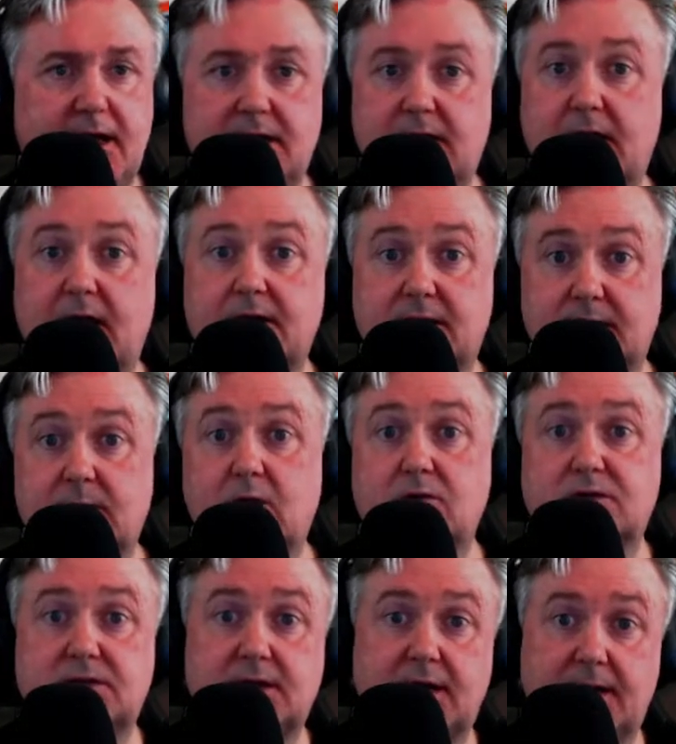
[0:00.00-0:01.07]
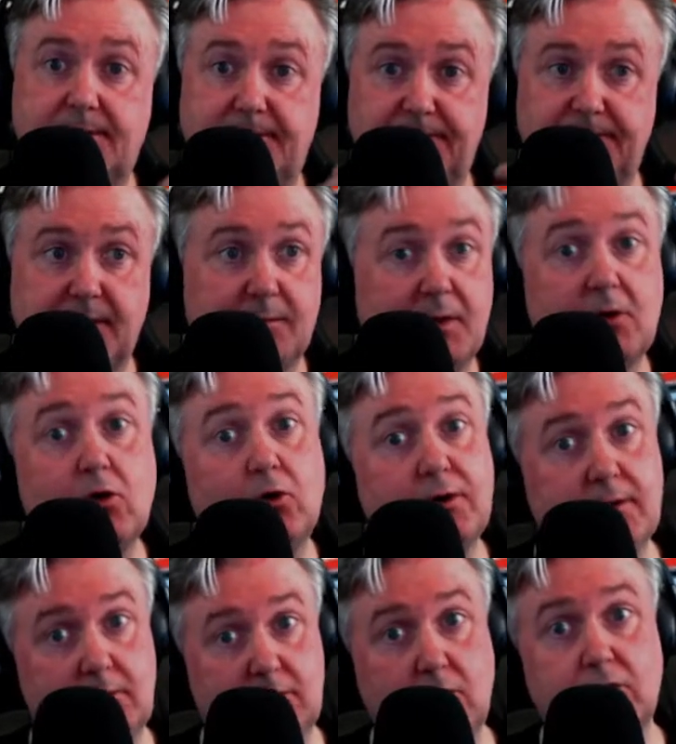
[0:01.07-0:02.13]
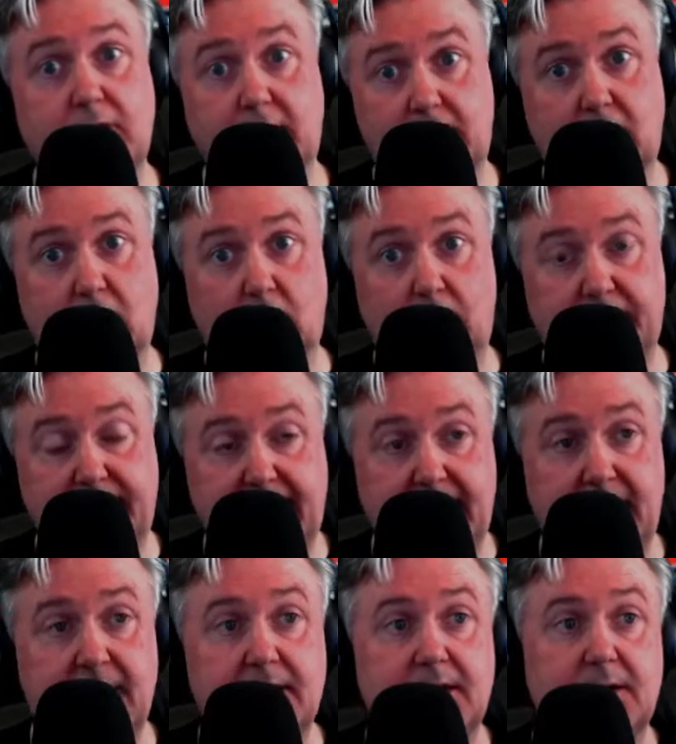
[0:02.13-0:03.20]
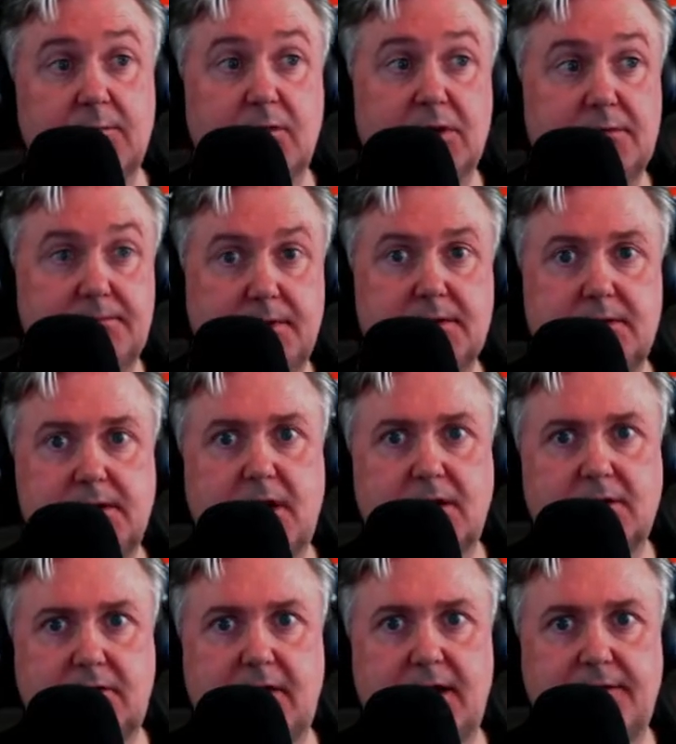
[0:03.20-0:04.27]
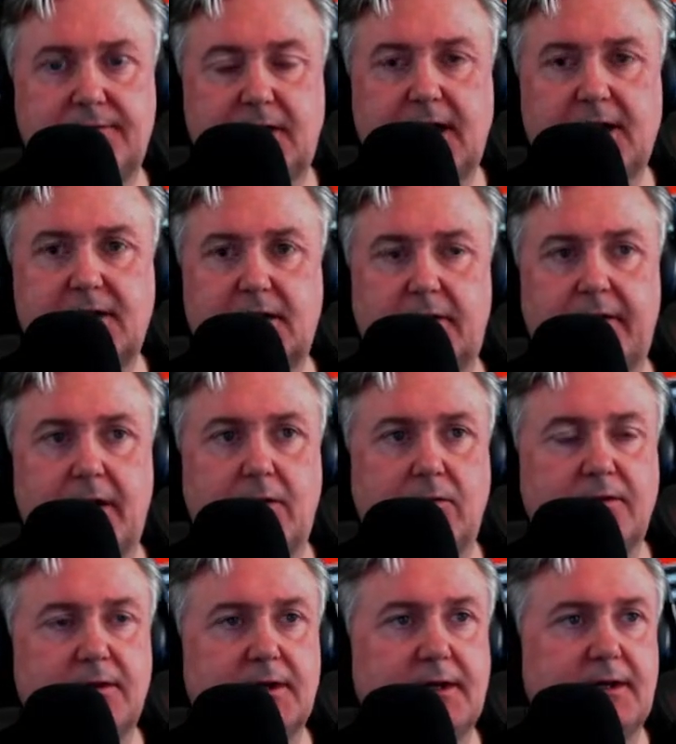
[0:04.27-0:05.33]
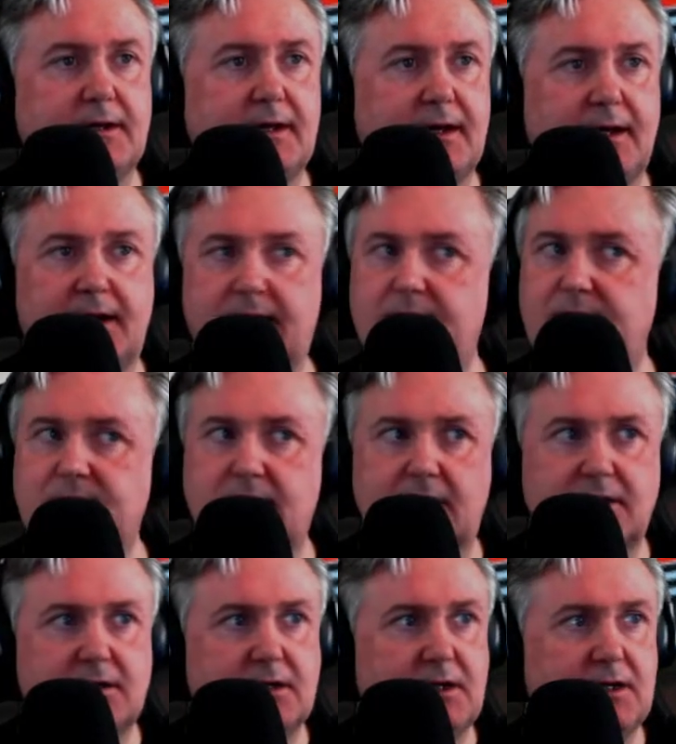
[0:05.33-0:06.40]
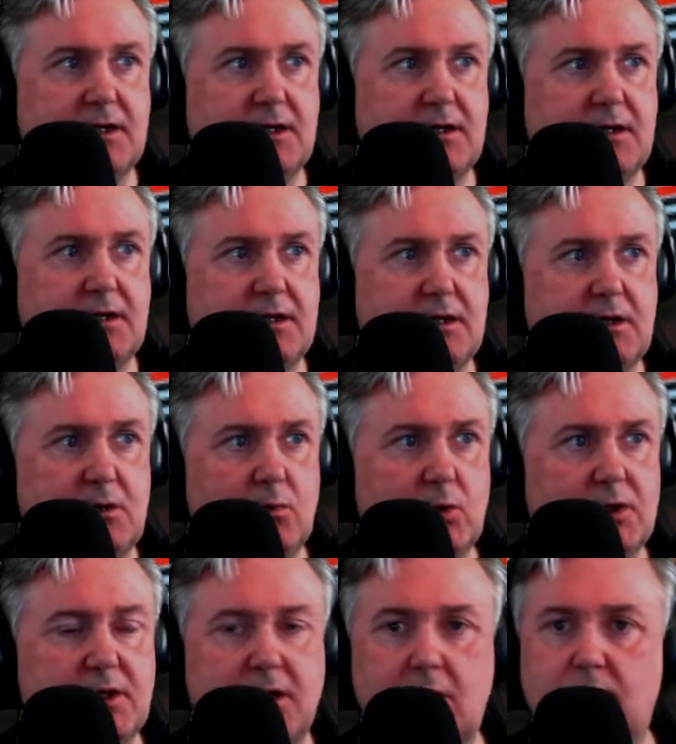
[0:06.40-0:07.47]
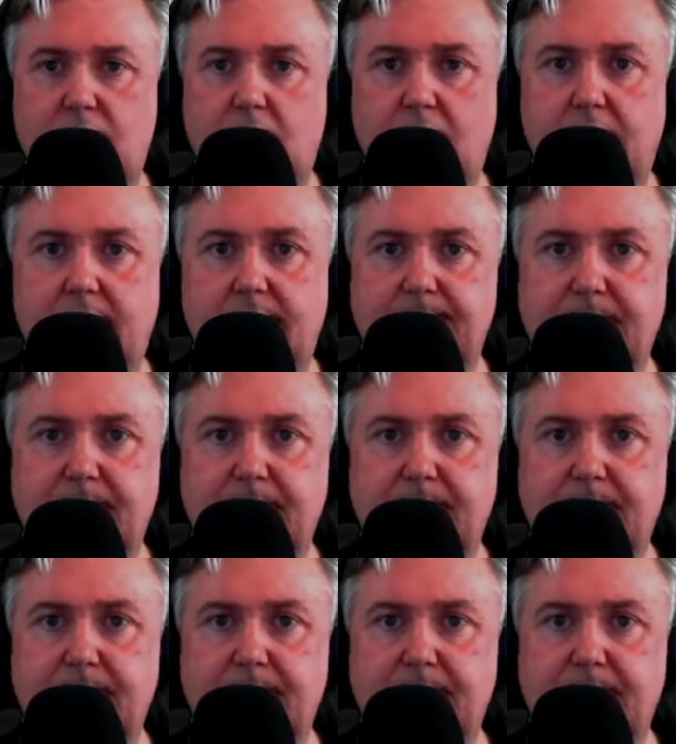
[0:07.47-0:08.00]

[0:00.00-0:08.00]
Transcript: not the most good on a cold day, but not great for getting around. He certainly he wouldn't outrun